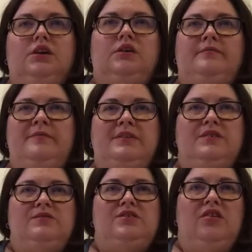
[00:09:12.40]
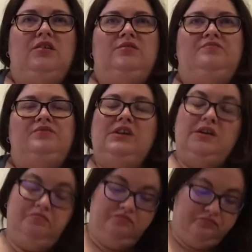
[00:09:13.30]
Maybe that was all,
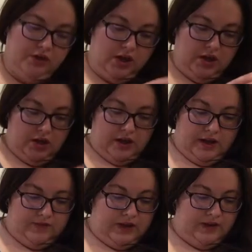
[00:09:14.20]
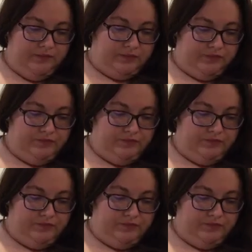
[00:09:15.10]
yeah. And then